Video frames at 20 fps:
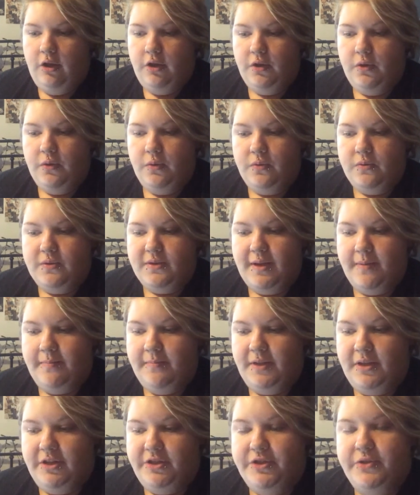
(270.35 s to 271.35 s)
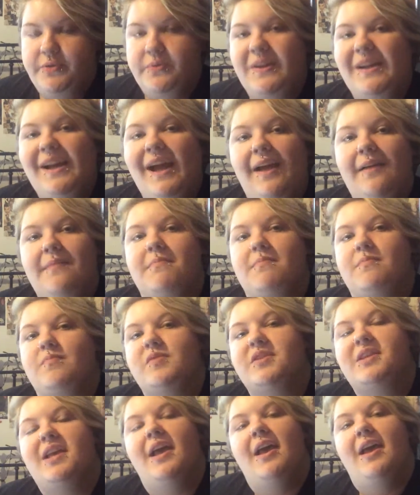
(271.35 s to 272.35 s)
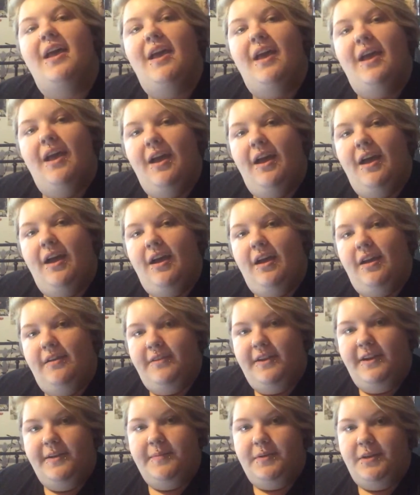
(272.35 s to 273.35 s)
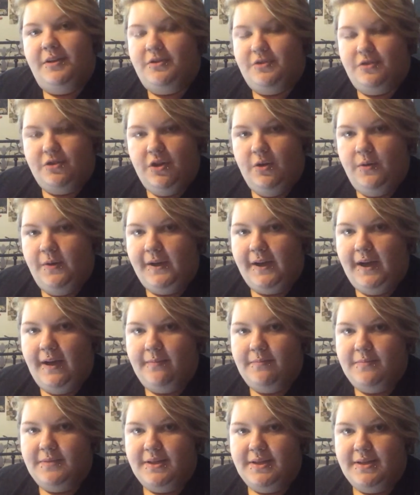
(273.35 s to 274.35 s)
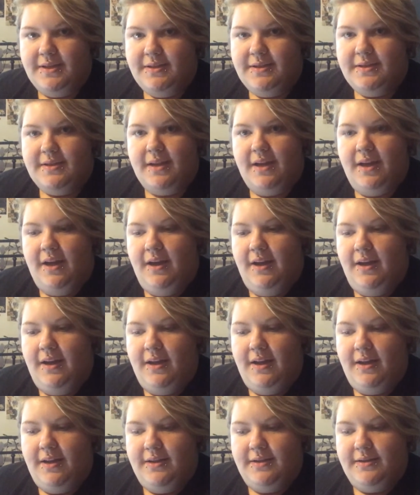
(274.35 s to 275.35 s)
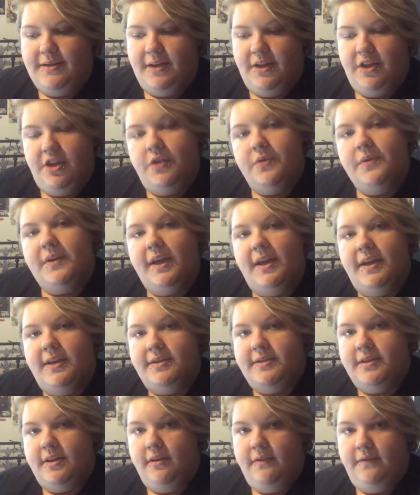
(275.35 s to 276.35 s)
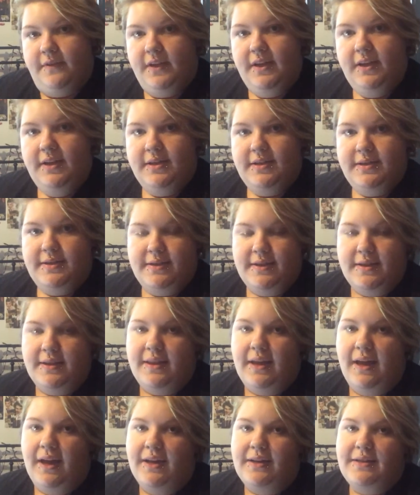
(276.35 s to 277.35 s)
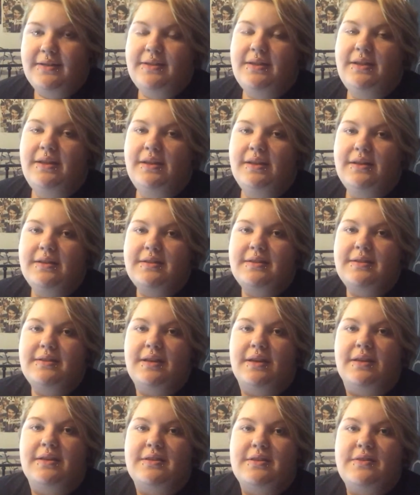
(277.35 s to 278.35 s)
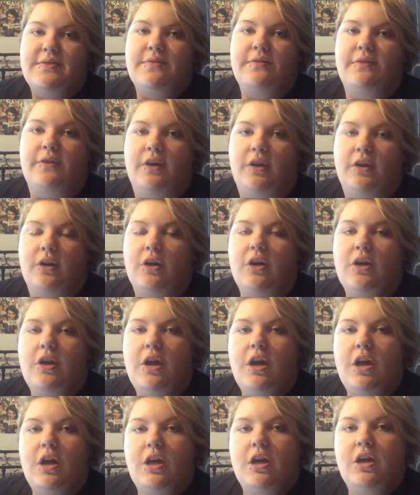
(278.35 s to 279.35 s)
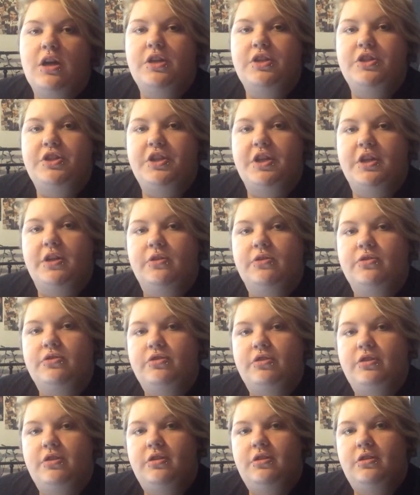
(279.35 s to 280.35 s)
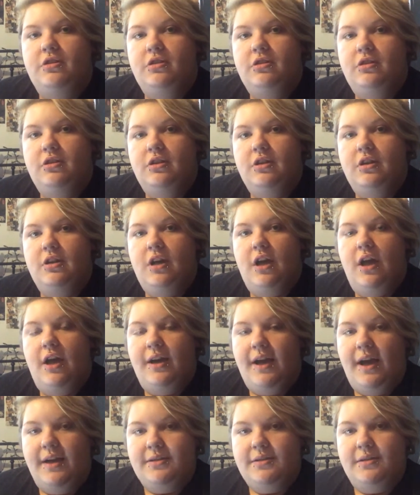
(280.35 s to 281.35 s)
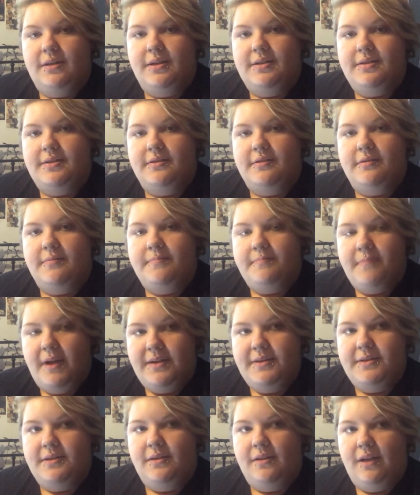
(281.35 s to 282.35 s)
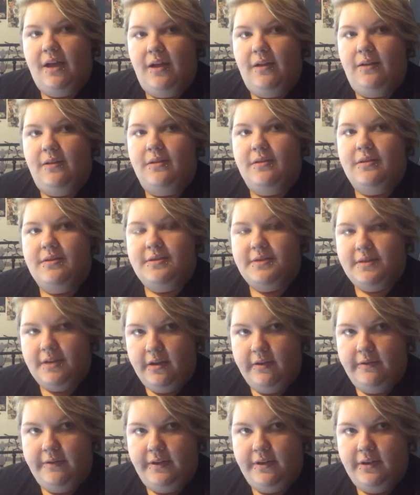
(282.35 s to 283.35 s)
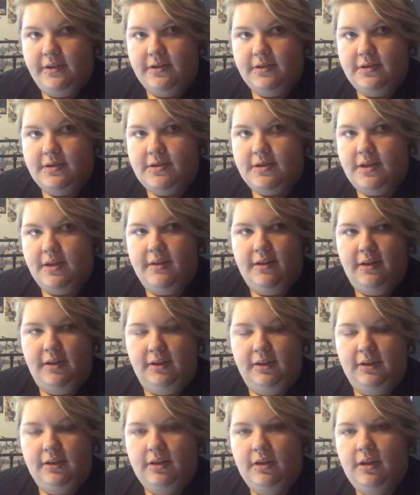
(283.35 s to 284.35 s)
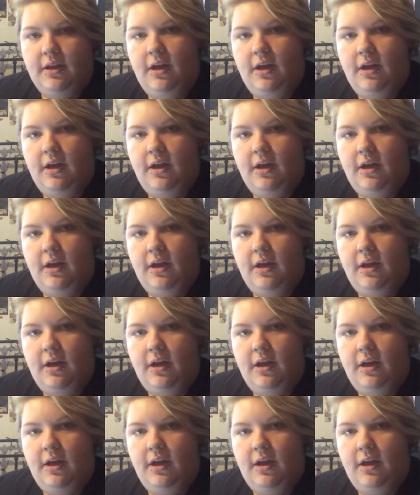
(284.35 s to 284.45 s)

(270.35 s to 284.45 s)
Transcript: Who sent me to CAMHS. If anybody doesn't know what CAMHS is, it's a UK service that stands for Children and Adolescent Mental Health Service, I think.